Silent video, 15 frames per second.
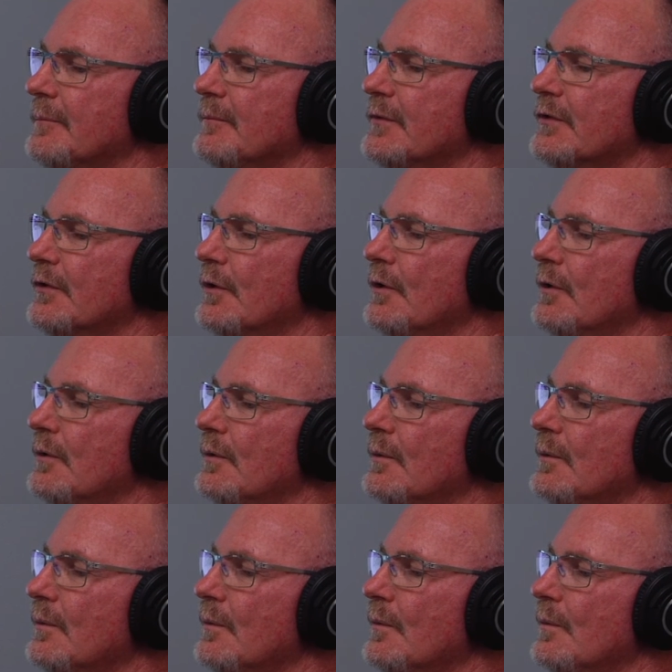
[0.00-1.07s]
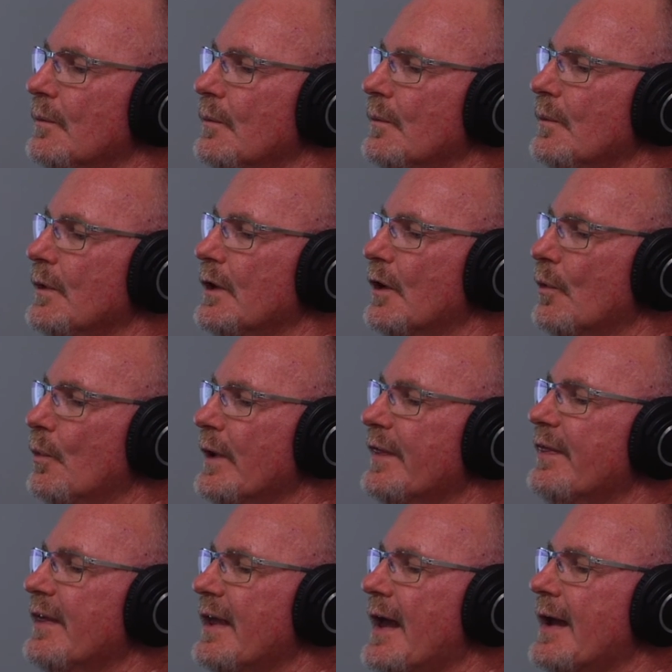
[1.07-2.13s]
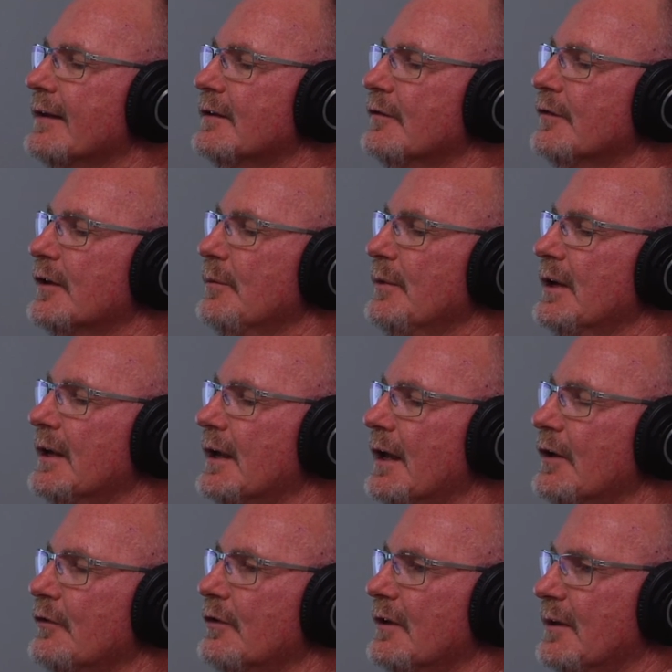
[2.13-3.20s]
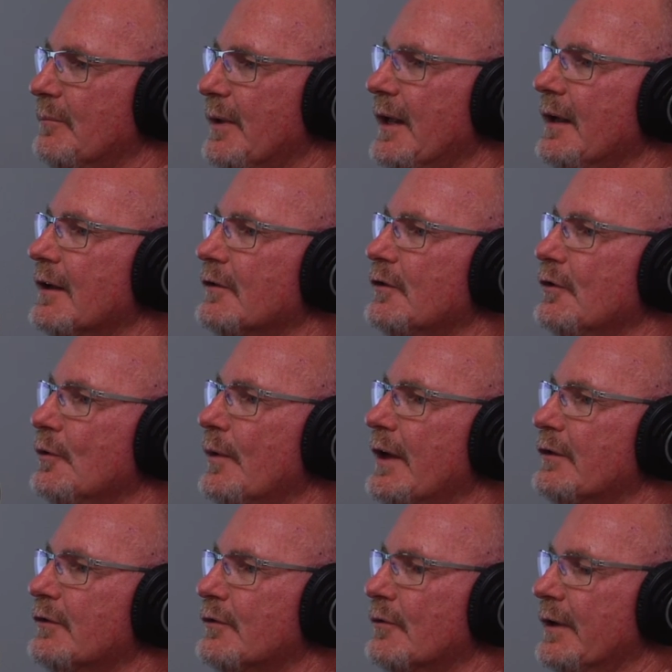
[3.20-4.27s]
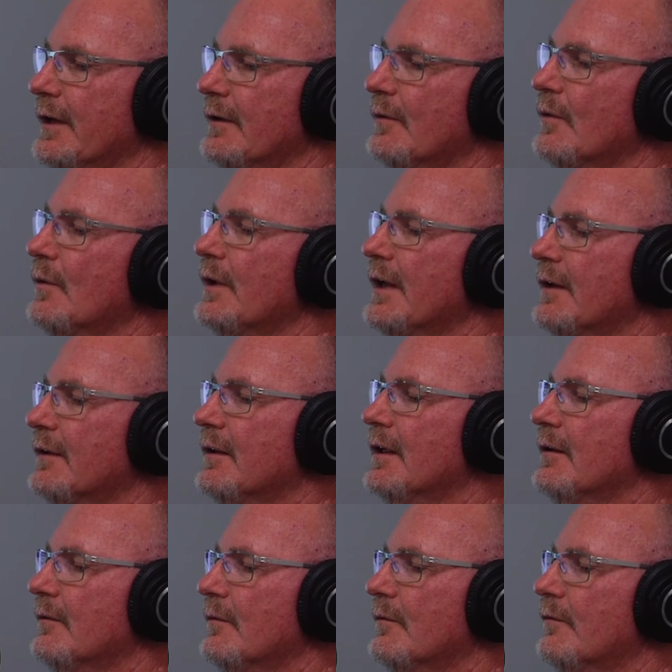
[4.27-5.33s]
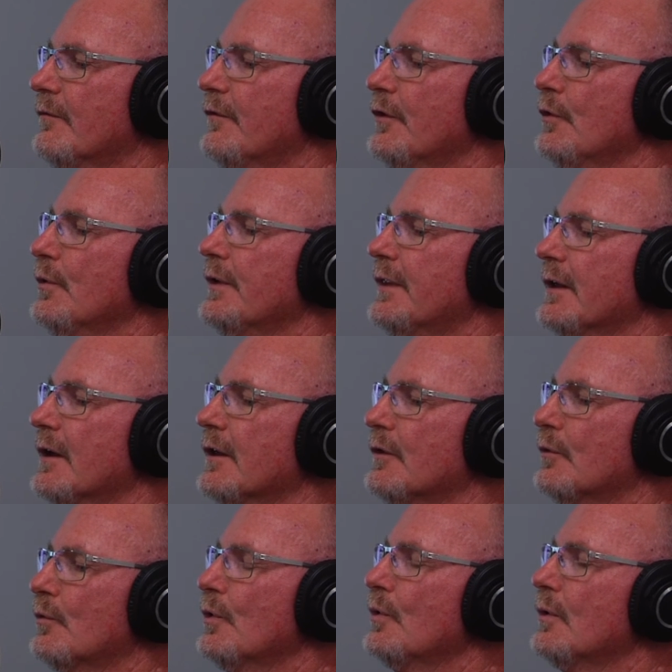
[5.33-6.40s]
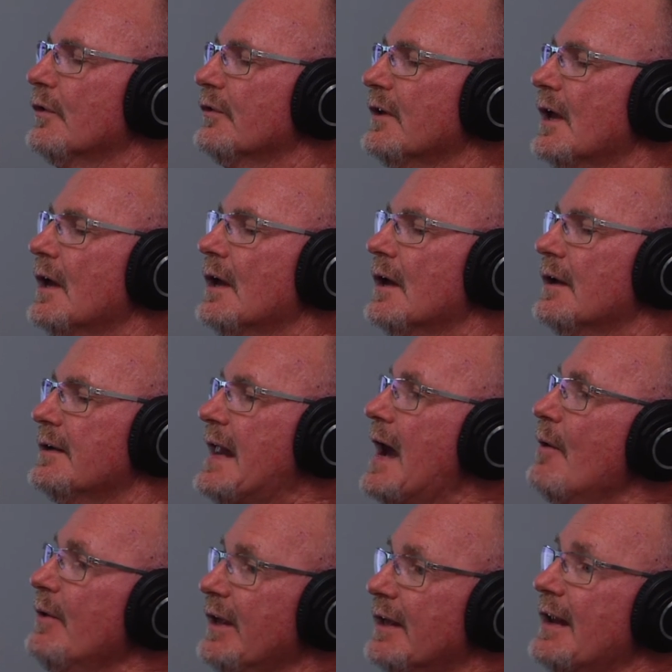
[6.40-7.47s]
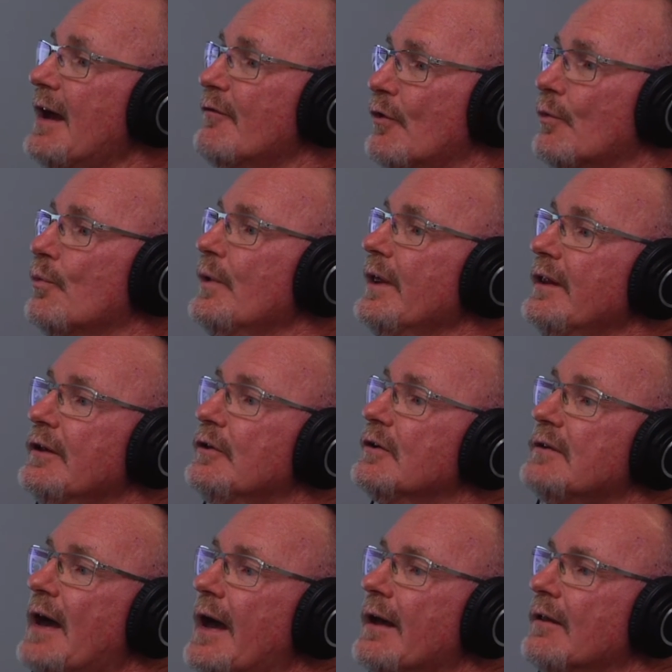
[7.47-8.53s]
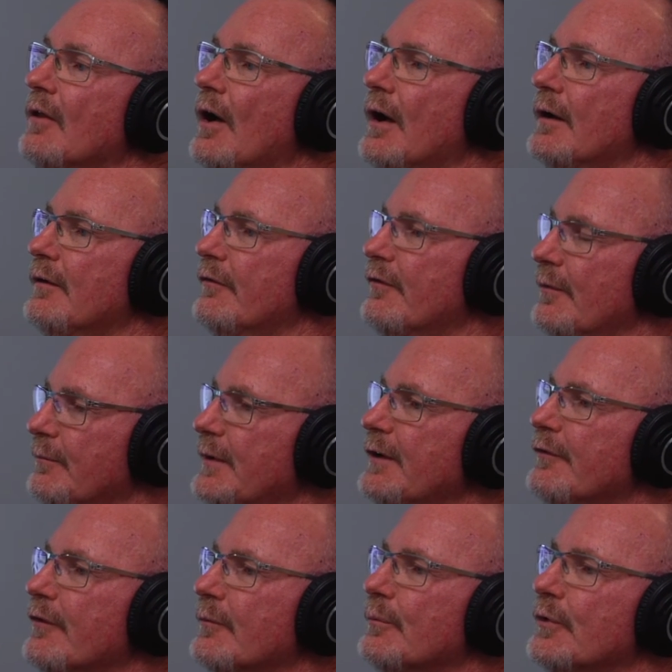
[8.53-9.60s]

So, you know, with the active communication, it being a two-way street in view with the other rules, now we can have a really good dialogue from different